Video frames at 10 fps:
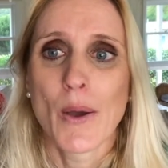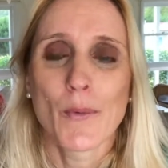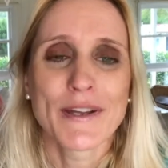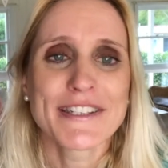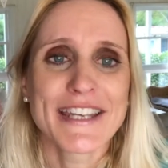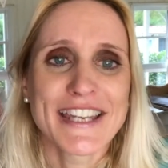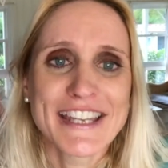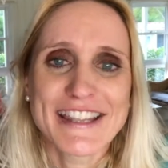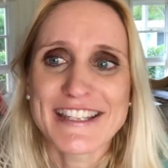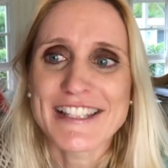One
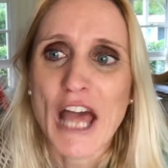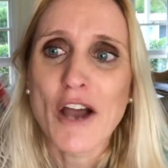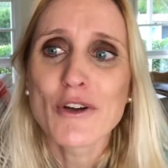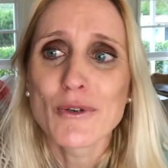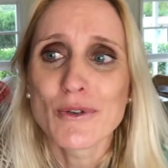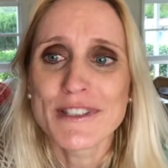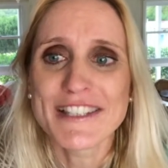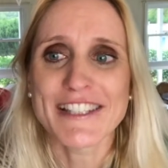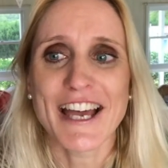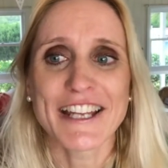day, this uncle
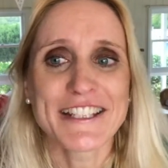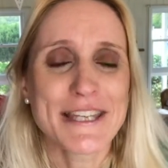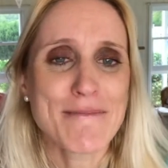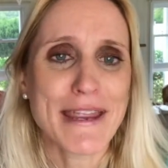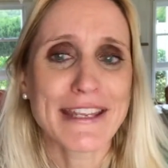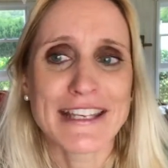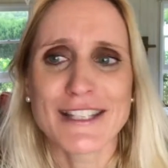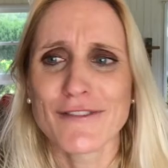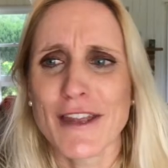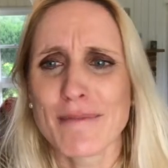decided to make his
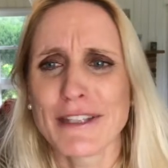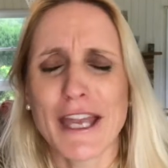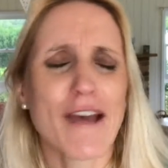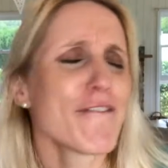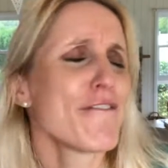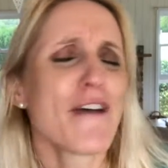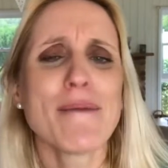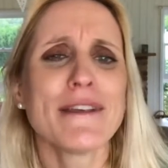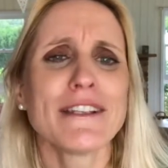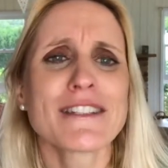family a
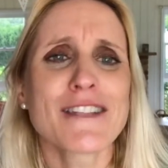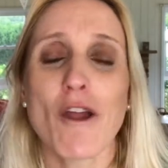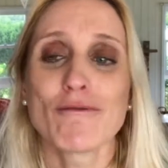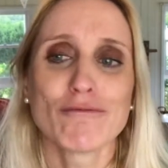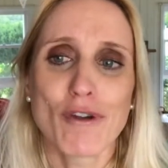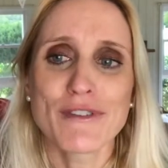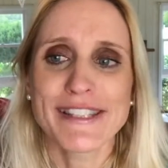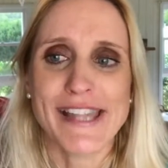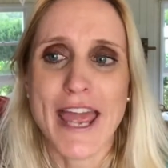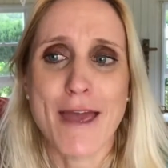fabulous
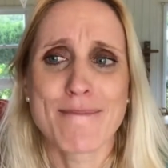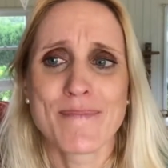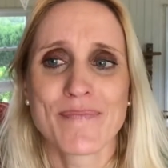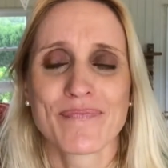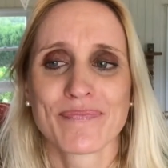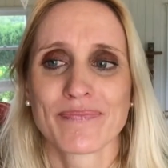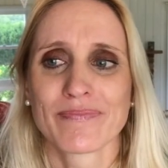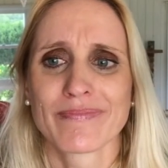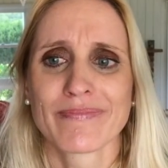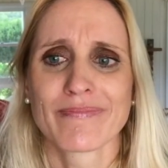roast lamb.
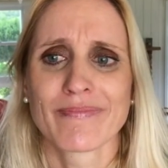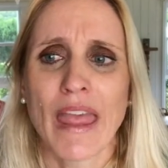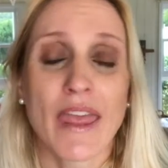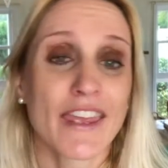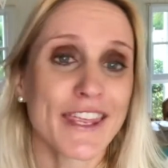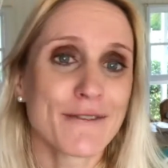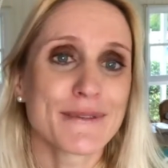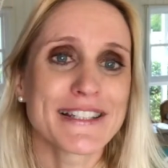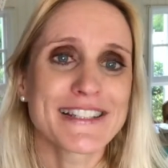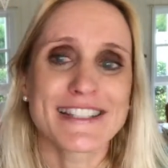It
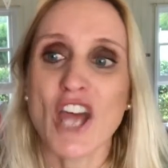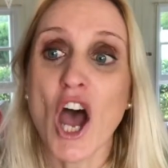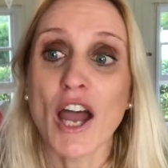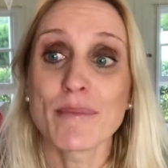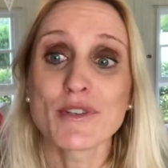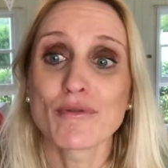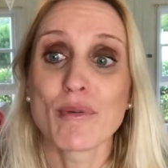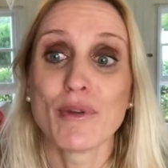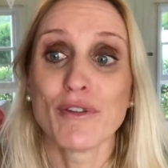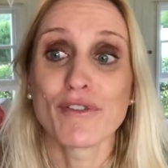was time to
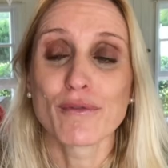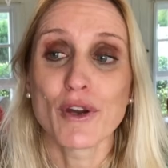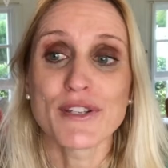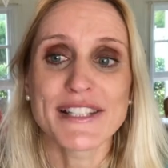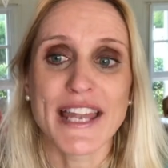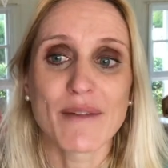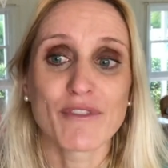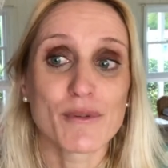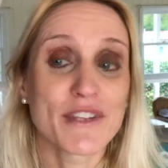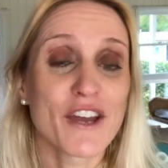remove the roast lamb
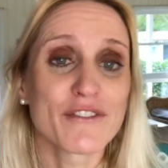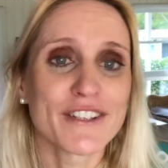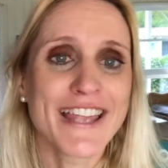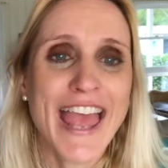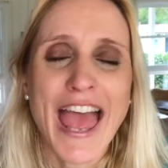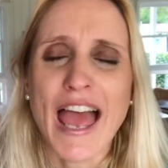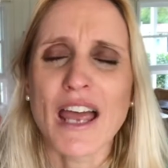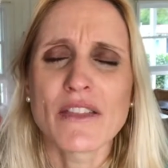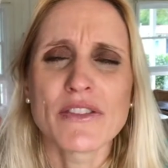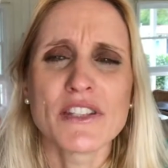from the oven,
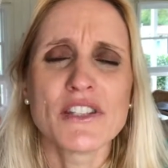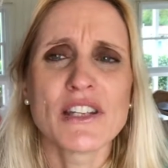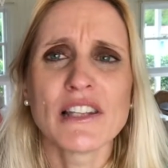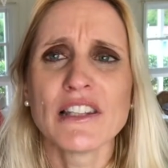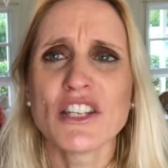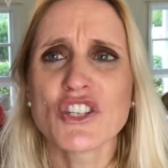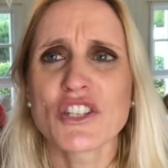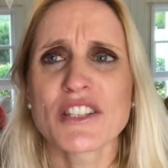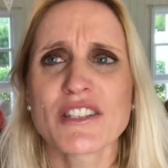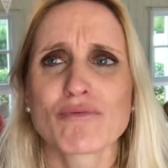and the
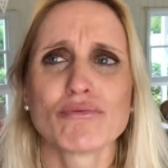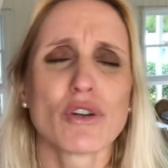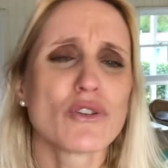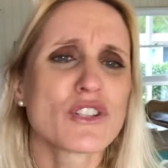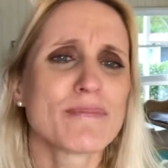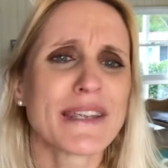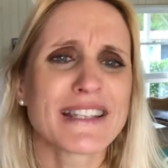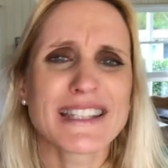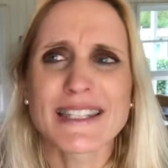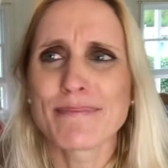delicious roast meat
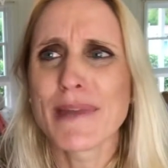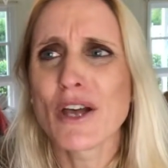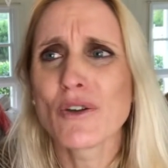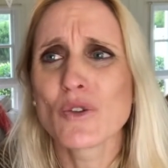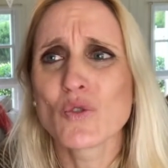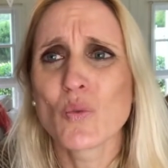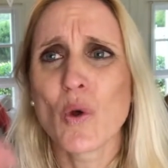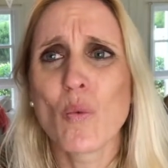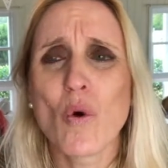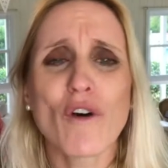smells were
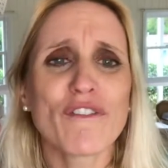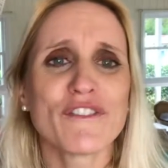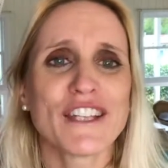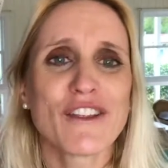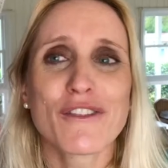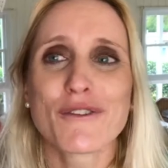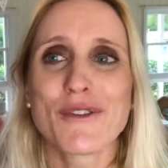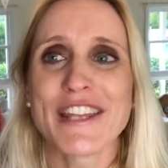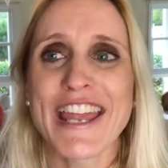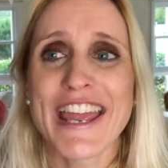wafting through
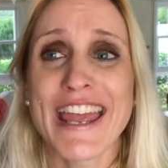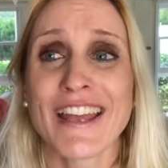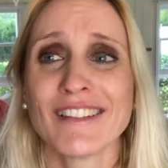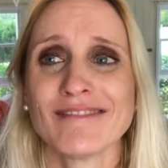the air.